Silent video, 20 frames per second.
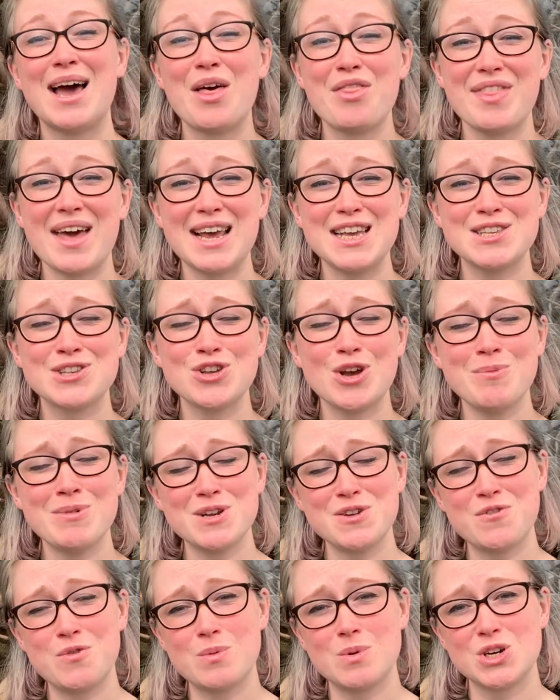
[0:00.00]
Thanks so
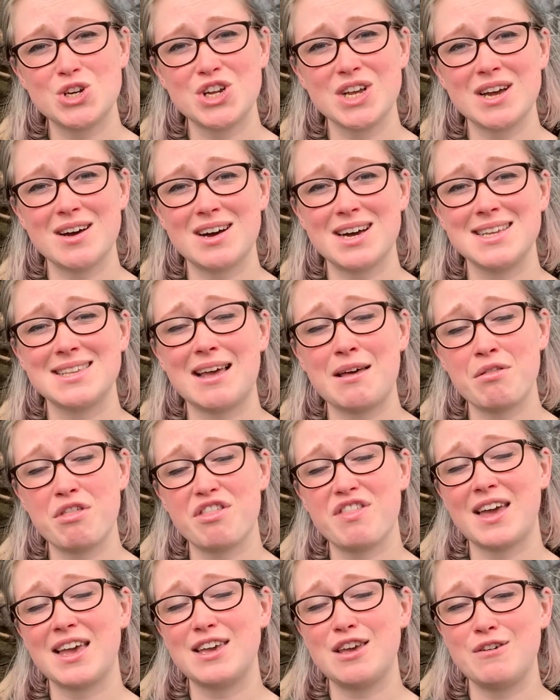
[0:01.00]
much for watching, guys, and
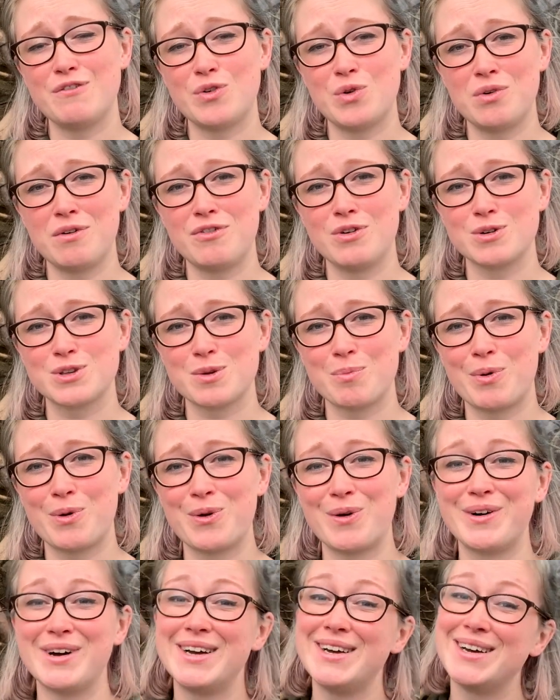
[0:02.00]
thank you for all of your support.